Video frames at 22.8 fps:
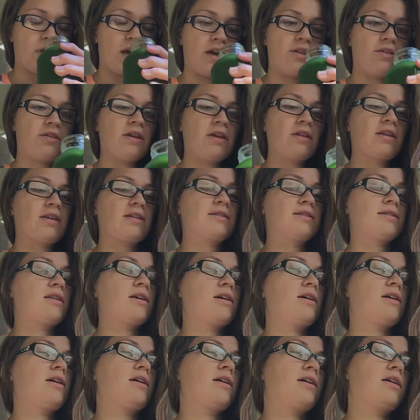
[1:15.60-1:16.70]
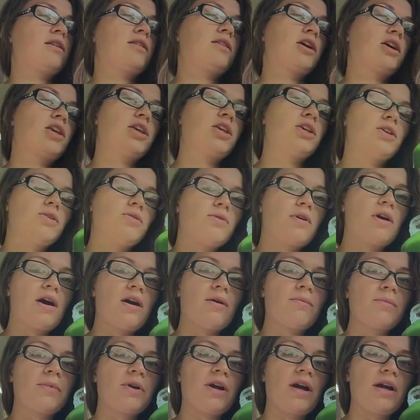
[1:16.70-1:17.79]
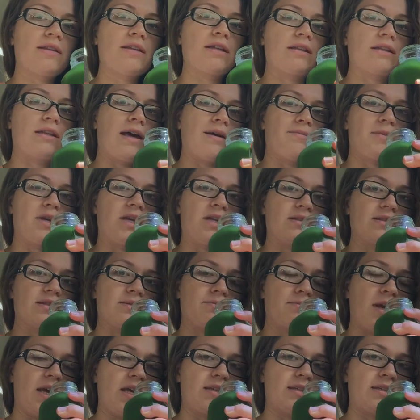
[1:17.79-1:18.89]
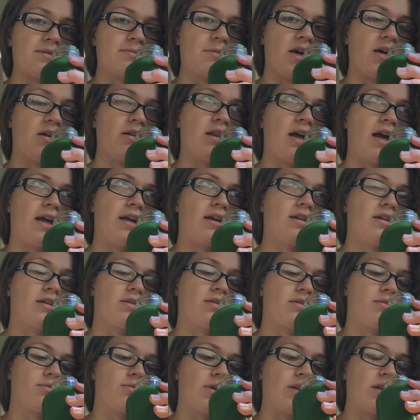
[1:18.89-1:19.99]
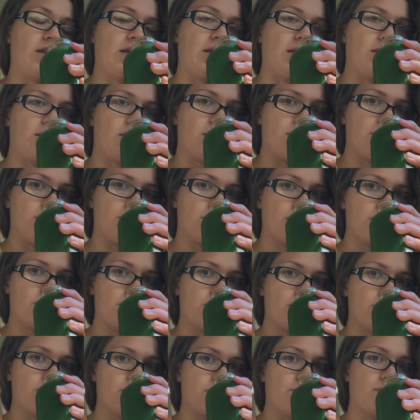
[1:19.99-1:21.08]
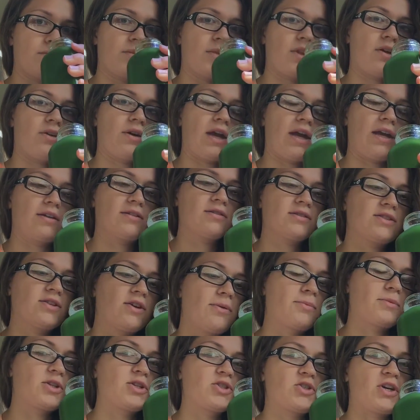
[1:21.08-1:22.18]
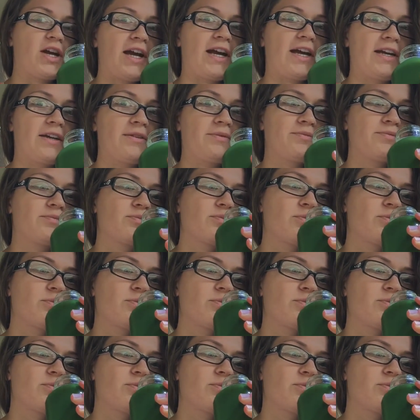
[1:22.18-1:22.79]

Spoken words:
I think that's the cucumber and the lemons make it smell like really good. Okay, so I'm gonna try it.